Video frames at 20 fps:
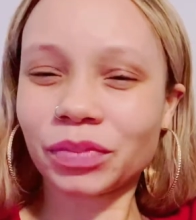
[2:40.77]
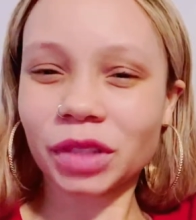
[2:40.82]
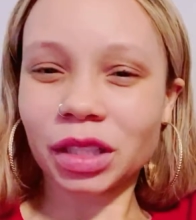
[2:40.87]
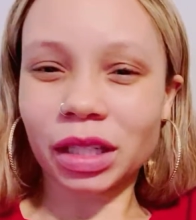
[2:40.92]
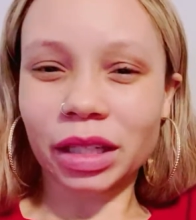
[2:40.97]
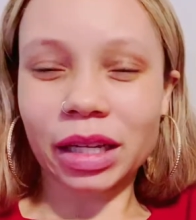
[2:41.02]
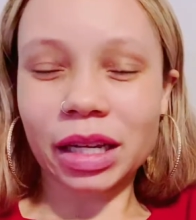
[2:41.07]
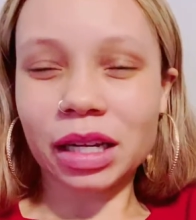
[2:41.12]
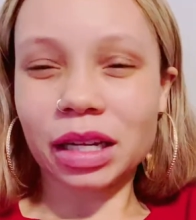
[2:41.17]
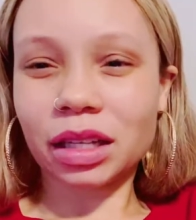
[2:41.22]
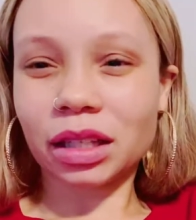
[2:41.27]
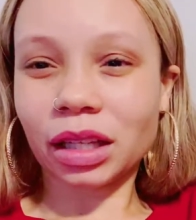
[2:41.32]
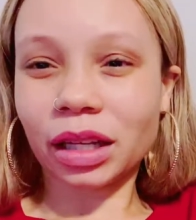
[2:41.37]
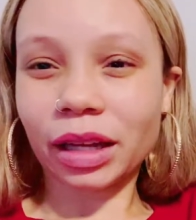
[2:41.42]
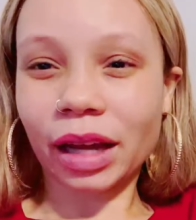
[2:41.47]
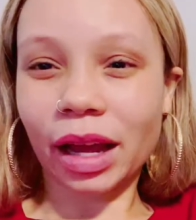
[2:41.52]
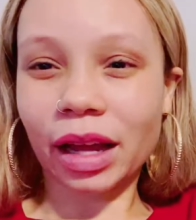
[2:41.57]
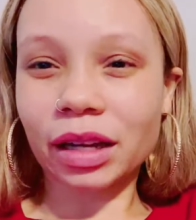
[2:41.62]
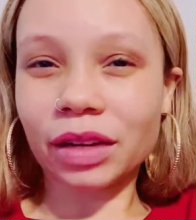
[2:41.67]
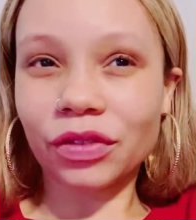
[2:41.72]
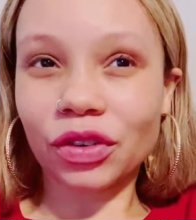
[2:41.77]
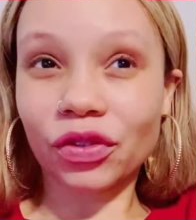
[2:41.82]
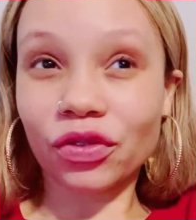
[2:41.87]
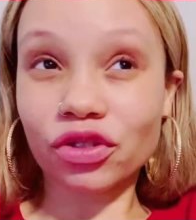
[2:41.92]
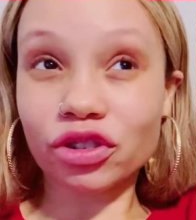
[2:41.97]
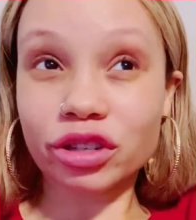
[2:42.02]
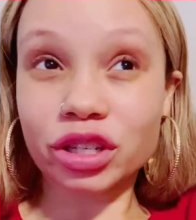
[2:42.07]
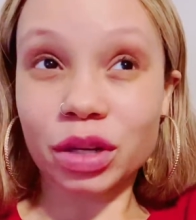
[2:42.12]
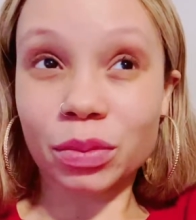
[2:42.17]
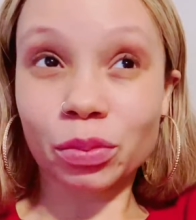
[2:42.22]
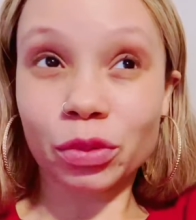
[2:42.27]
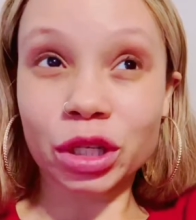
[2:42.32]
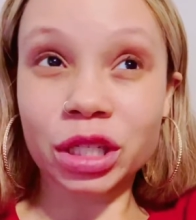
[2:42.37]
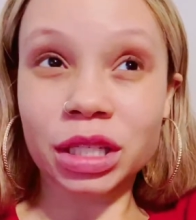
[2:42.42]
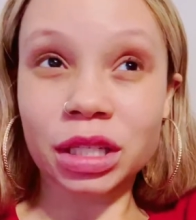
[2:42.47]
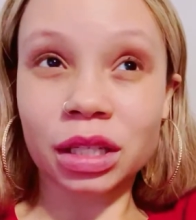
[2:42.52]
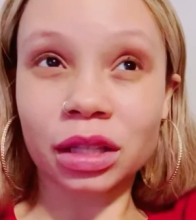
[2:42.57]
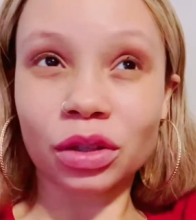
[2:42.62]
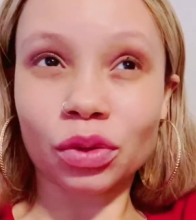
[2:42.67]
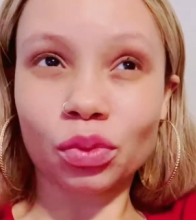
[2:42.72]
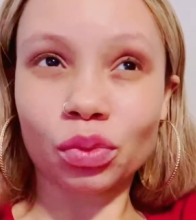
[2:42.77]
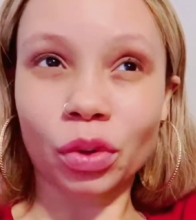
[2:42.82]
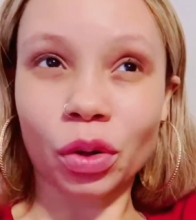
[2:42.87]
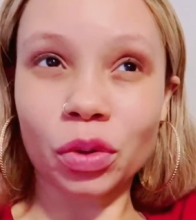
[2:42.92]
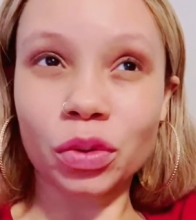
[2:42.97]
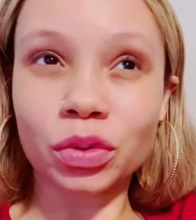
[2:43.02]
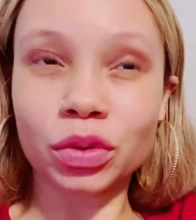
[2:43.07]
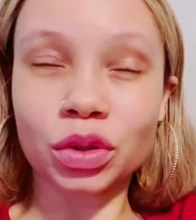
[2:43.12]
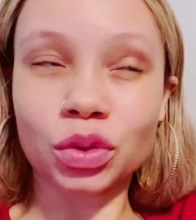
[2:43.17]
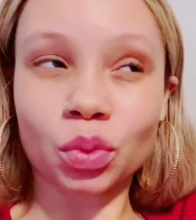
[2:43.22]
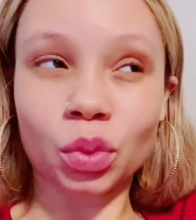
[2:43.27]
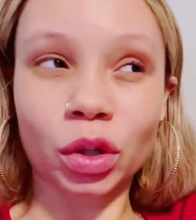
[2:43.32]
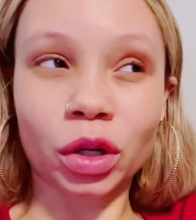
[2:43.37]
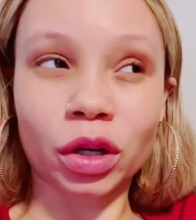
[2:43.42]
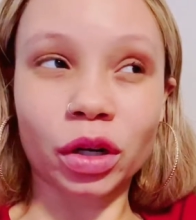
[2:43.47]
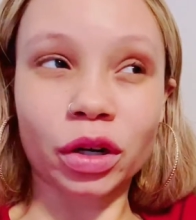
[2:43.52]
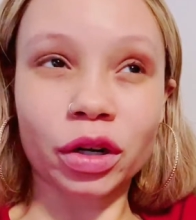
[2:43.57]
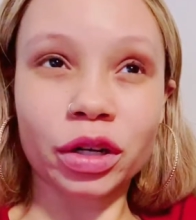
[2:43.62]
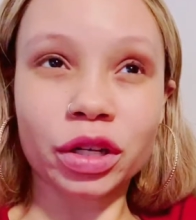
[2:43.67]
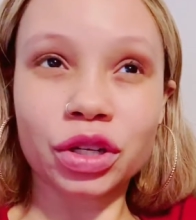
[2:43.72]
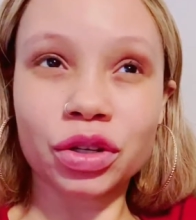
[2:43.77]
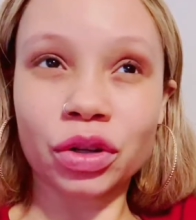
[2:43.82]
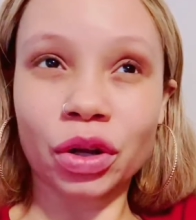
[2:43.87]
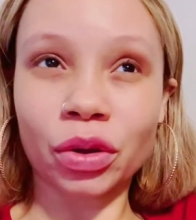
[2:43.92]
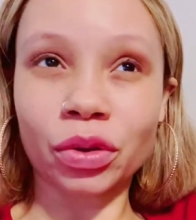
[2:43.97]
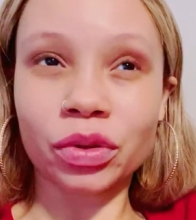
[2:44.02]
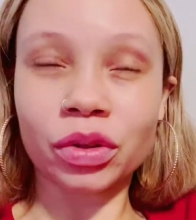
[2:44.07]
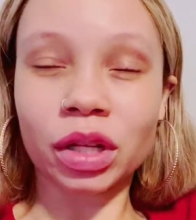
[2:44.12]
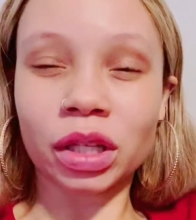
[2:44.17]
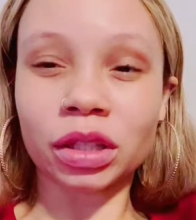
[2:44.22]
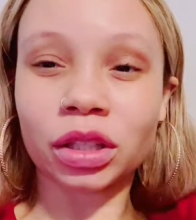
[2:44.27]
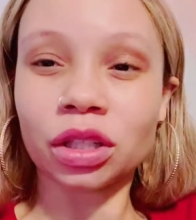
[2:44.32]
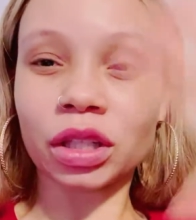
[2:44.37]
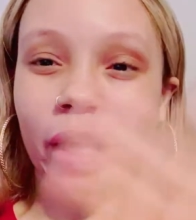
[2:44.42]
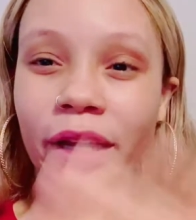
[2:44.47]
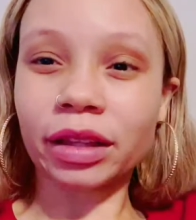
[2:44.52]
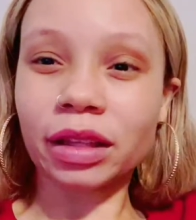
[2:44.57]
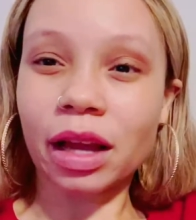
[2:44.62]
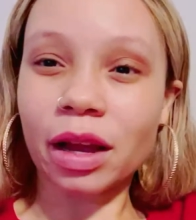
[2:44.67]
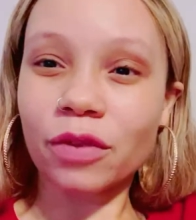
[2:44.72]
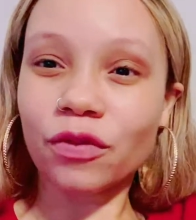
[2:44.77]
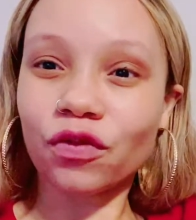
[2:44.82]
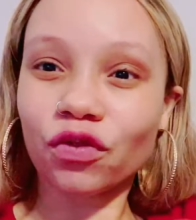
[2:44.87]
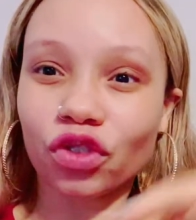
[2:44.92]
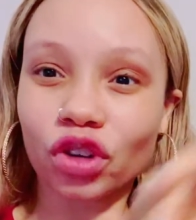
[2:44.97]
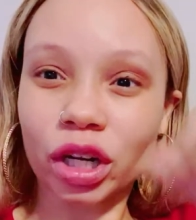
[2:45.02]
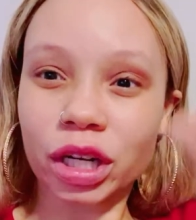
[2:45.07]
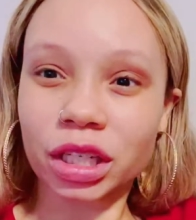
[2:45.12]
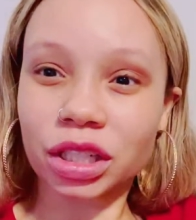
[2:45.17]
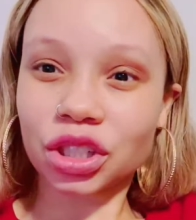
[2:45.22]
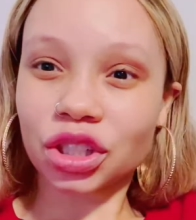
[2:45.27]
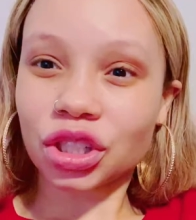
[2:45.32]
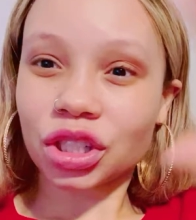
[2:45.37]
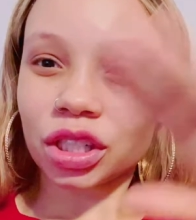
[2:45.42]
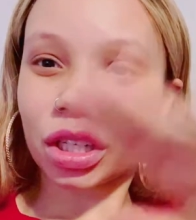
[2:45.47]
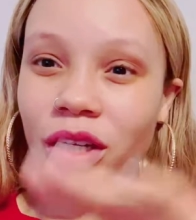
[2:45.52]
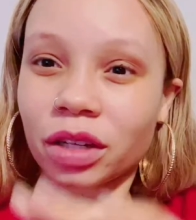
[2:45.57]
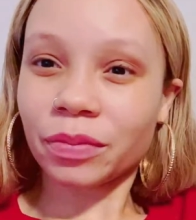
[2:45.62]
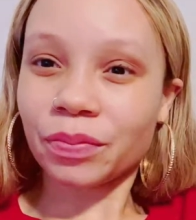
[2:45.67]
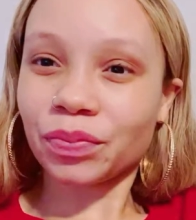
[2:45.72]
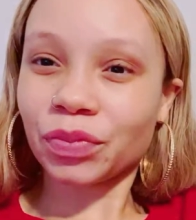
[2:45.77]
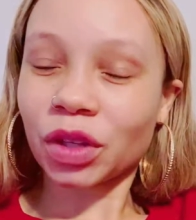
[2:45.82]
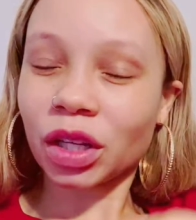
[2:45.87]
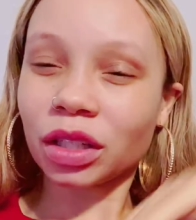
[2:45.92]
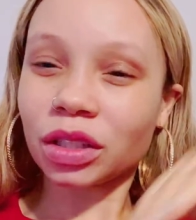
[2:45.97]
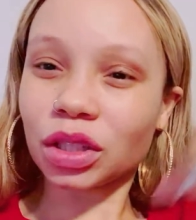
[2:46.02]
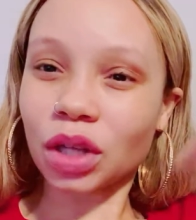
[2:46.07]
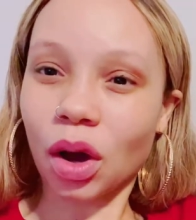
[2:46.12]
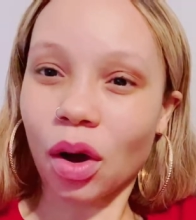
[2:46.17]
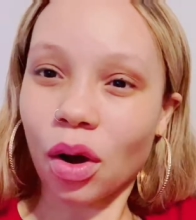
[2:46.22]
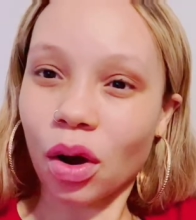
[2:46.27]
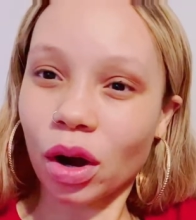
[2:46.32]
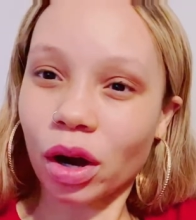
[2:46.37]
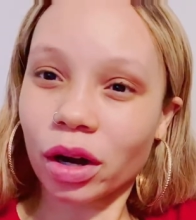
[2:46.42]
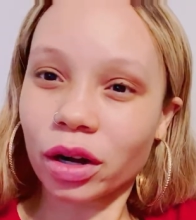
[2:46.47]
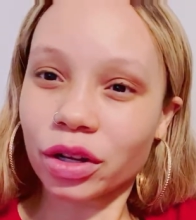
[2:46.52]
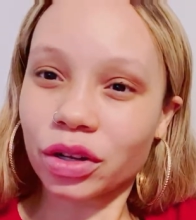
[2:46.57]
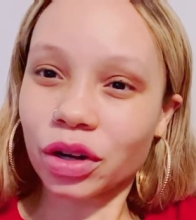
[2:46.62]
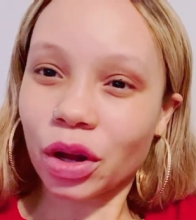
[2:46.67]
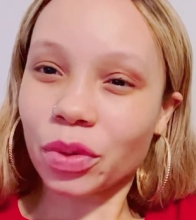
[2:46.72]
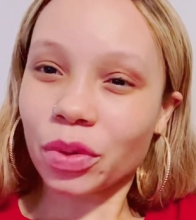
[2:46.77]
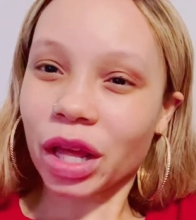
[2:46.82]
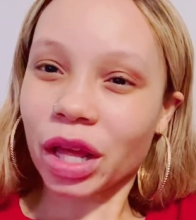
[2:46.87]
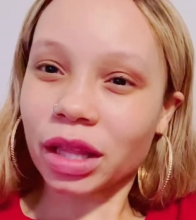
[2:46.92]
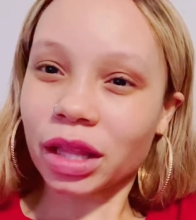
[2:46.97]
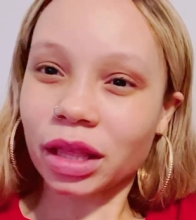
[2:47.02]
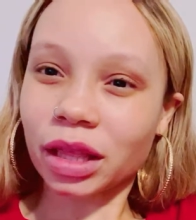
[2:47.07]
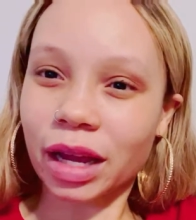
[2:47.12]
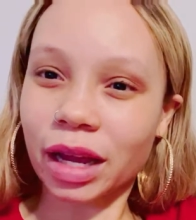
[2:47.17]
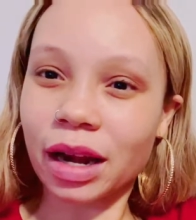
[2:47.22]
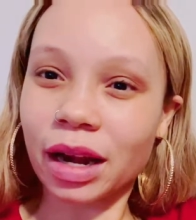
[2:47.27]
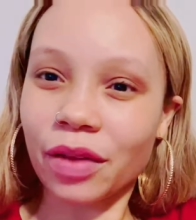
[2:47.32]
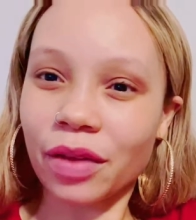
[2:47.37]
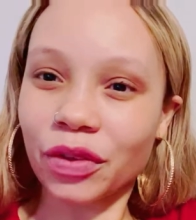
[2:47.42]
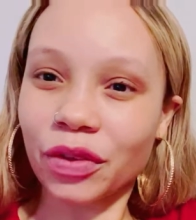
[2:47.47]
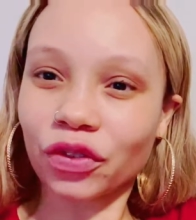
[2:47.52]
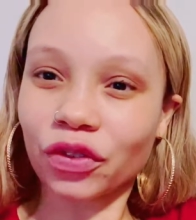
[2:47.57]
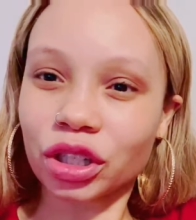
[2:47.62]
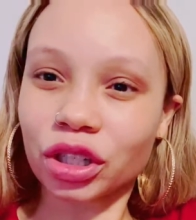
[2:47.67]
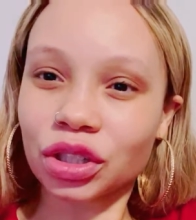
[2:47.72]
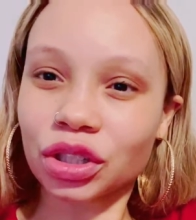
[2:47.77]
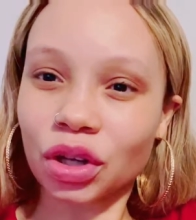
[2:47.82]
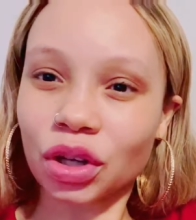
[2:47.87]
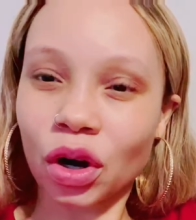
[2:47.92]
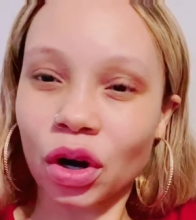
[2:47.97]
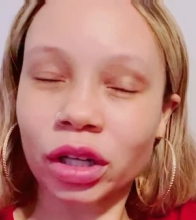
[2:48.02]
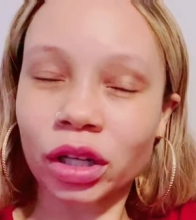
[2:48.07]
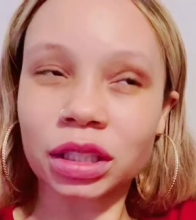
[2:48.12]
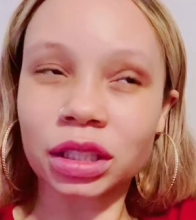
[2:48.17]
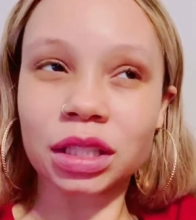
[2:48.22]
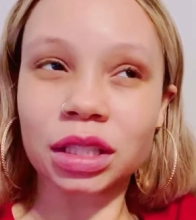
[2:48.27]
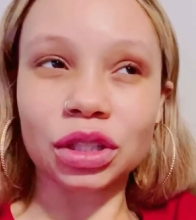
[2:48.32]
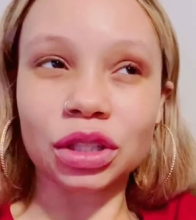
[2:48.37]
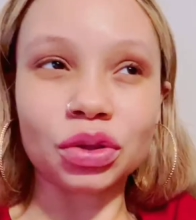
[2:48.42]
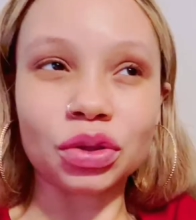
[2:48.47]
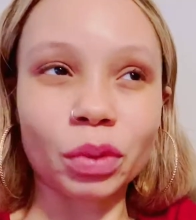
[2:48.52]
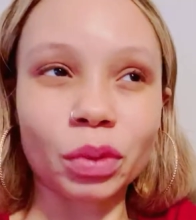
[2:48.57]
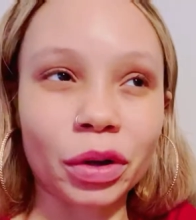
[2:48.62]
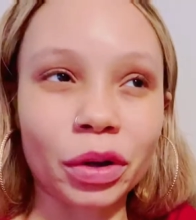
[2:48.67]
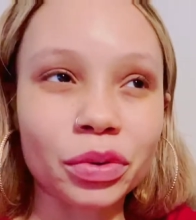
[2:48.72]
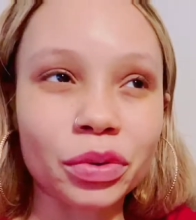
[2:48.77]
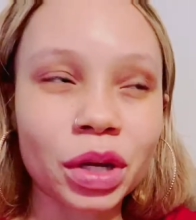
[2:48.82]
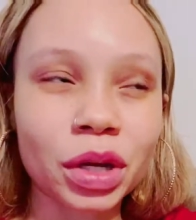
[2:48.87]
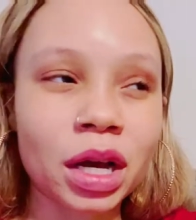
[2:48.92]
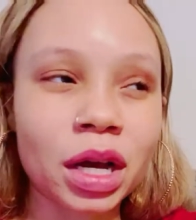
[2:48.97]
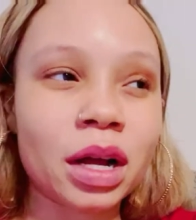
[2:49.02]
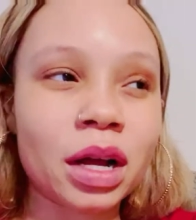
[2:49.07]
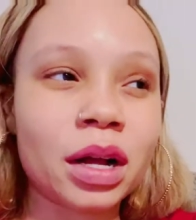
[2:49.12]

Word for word: like anything I'd ever, for some reason the roads were, you know, look like that fresh tar, you know, when they lay down the fresh tar and it's the new road.